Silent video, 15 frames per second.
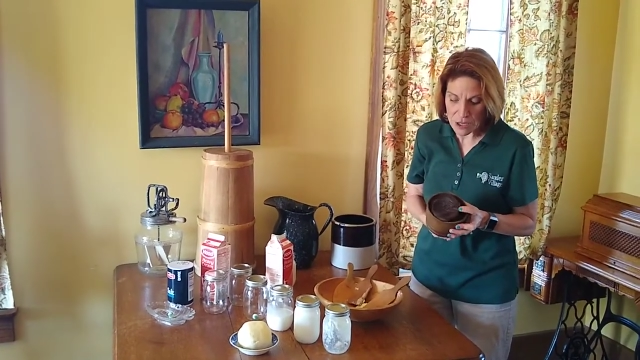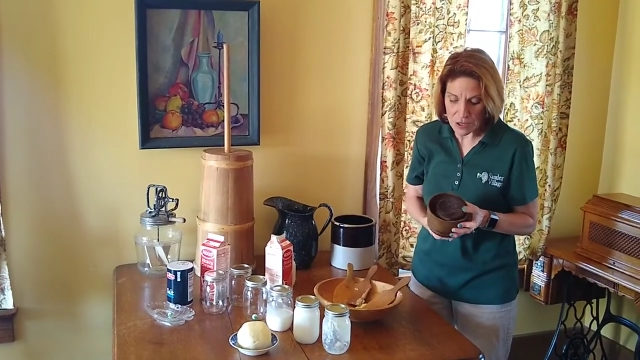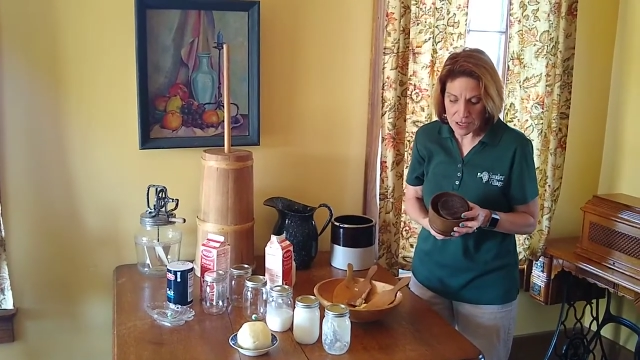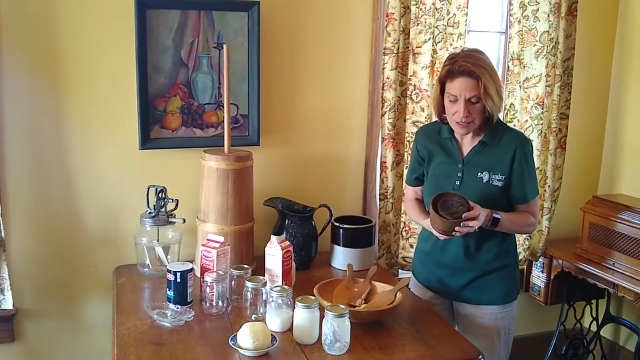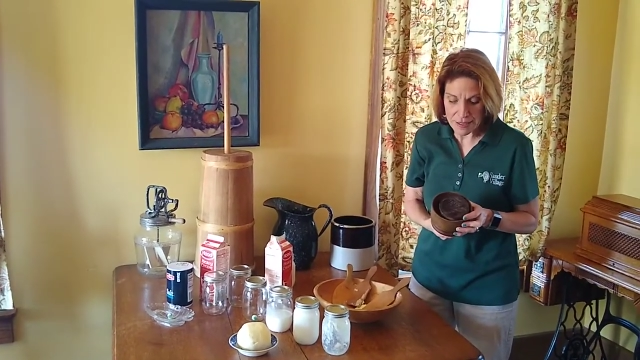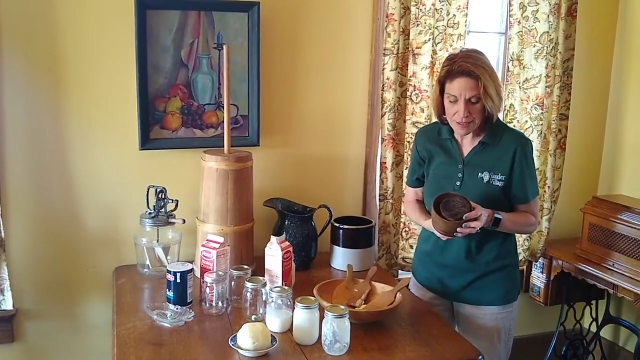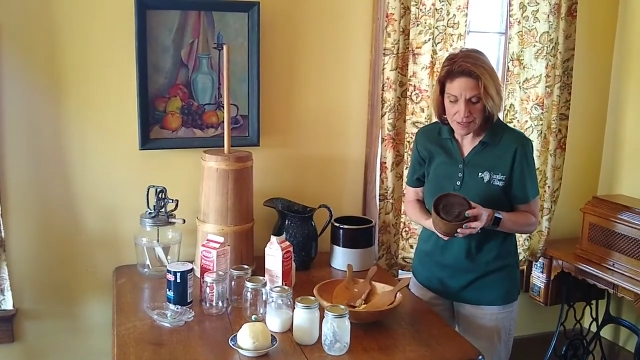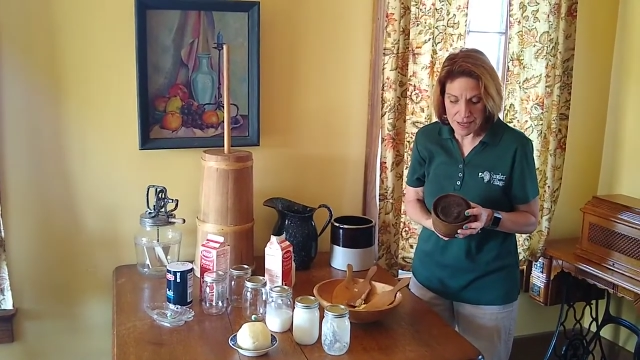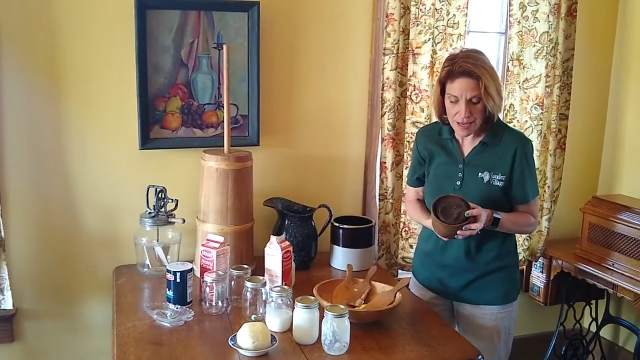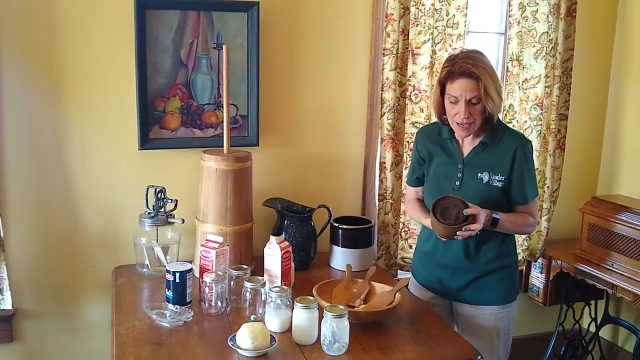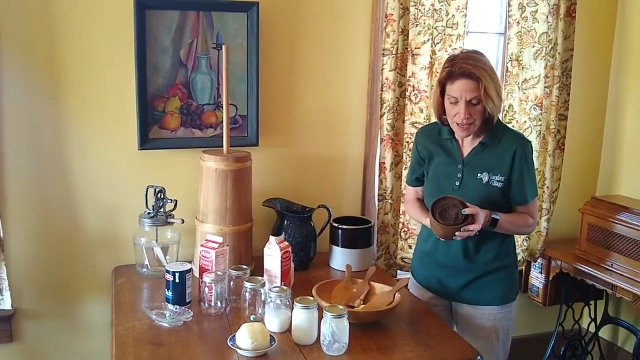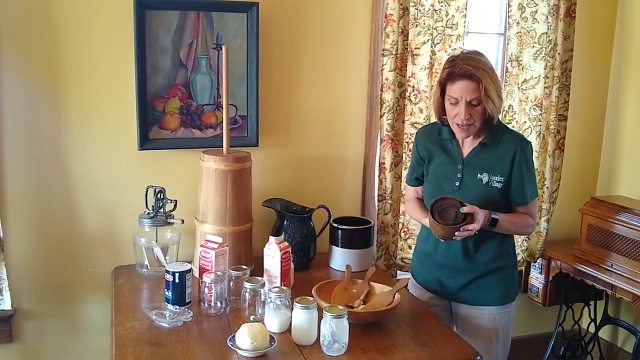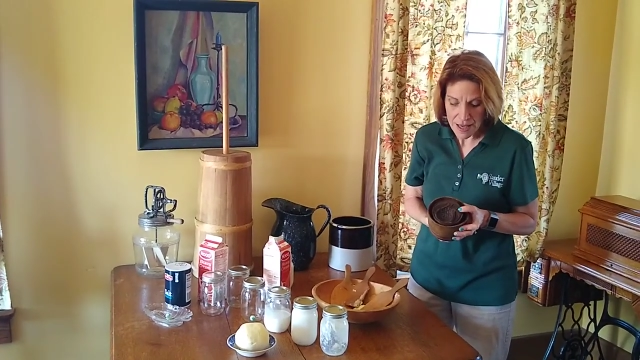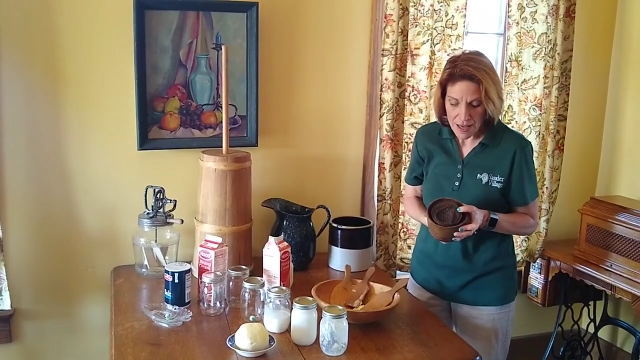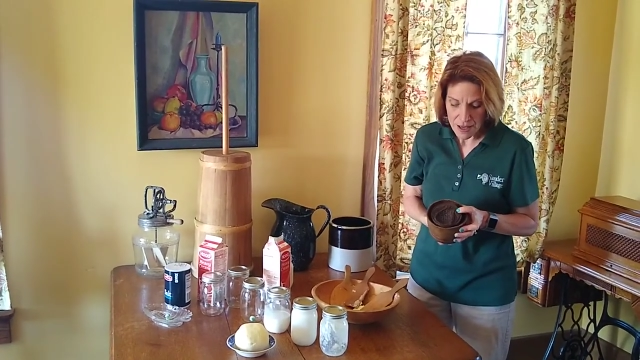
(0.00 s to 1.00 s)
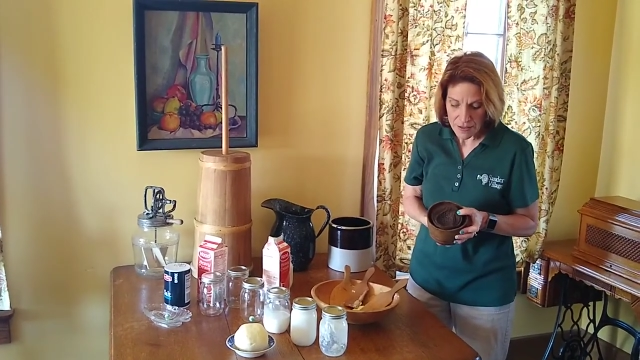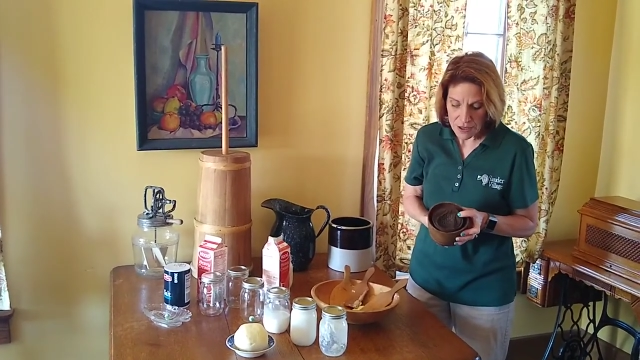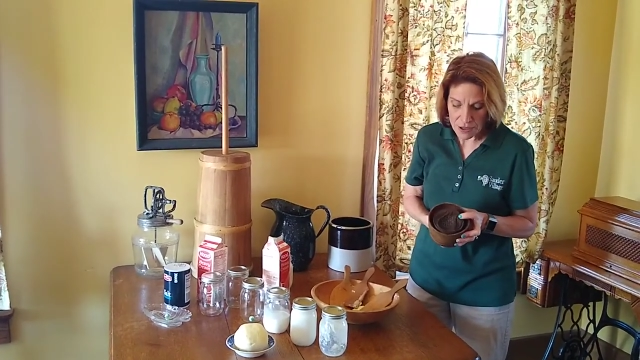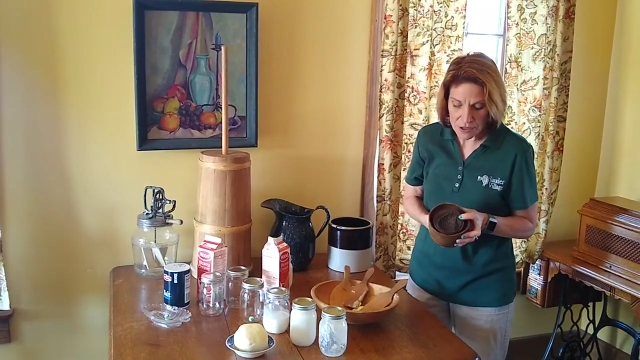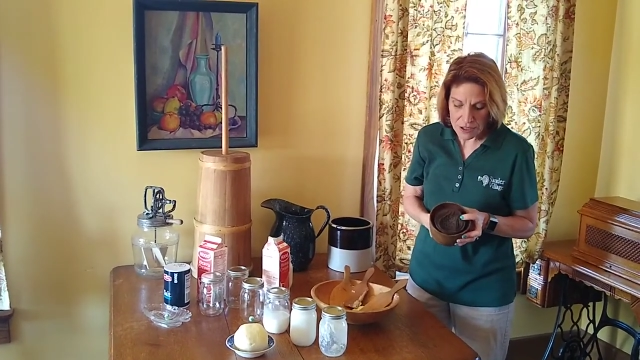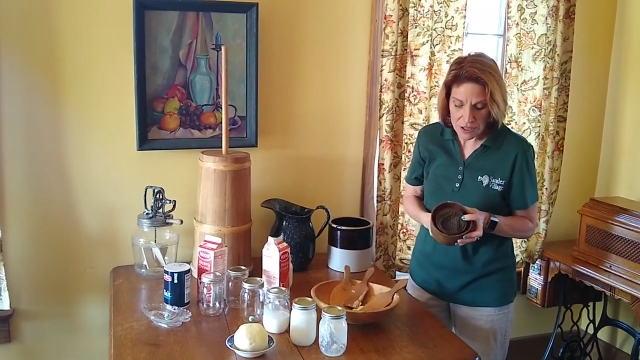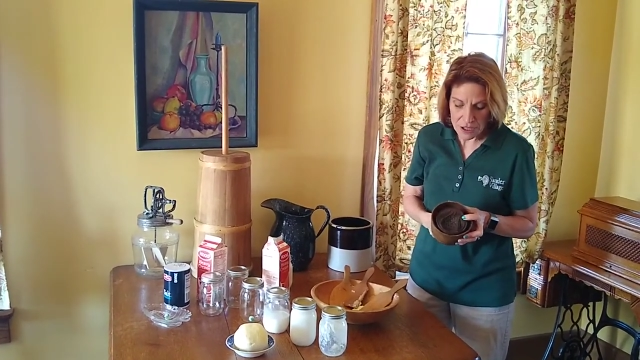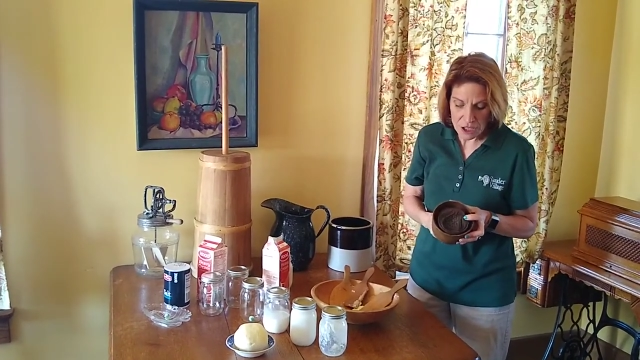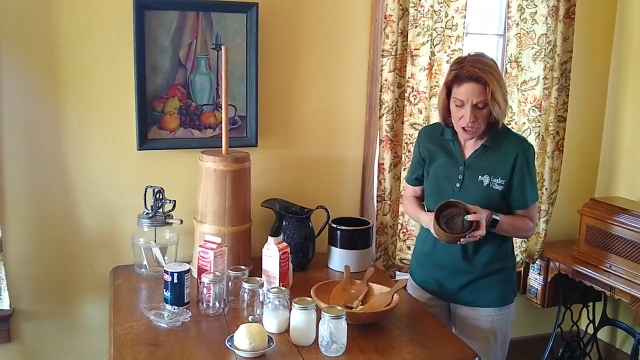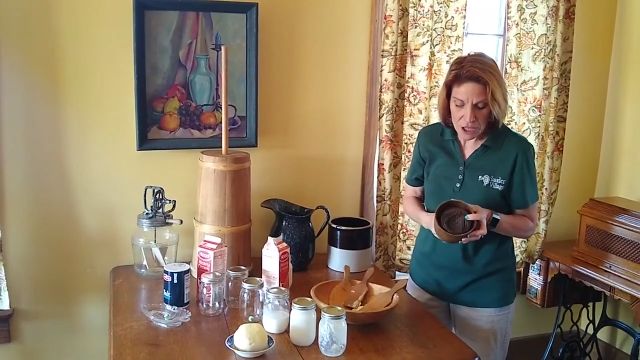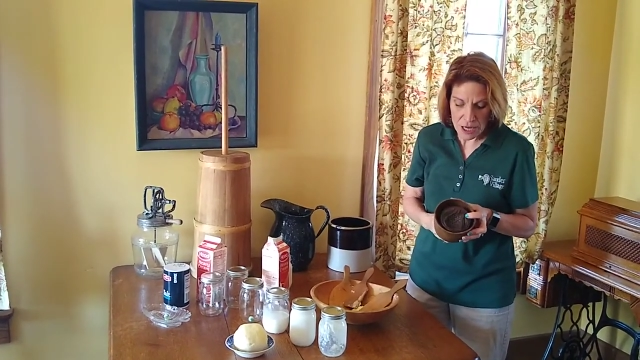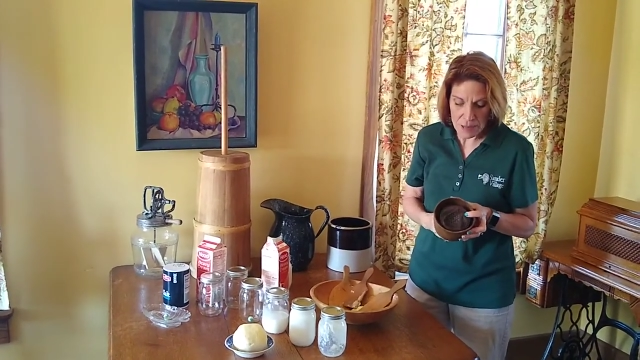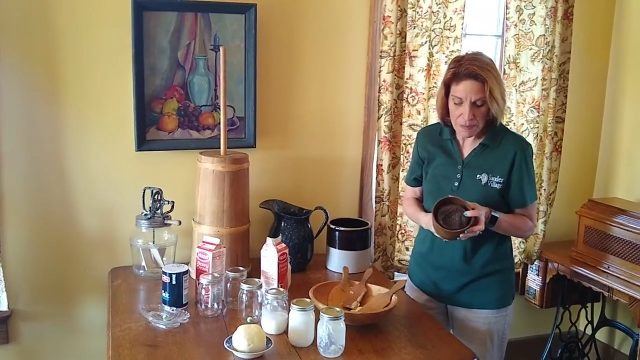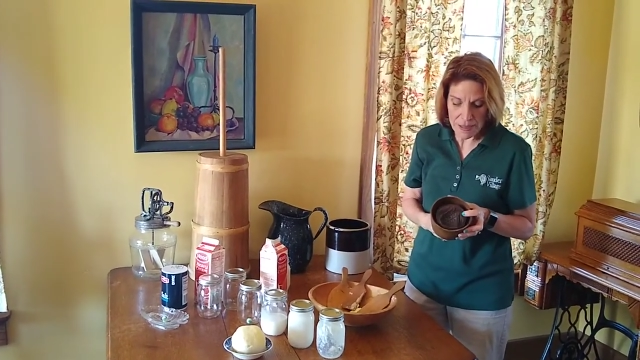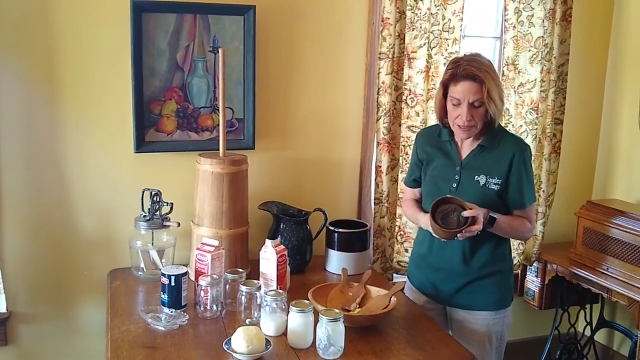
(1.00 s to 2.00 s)
you can see there is a
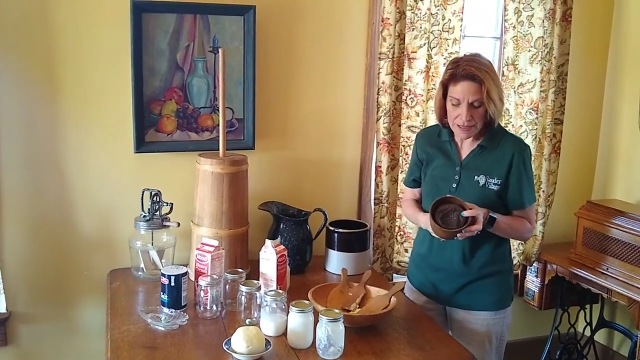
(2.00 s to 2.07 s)
shape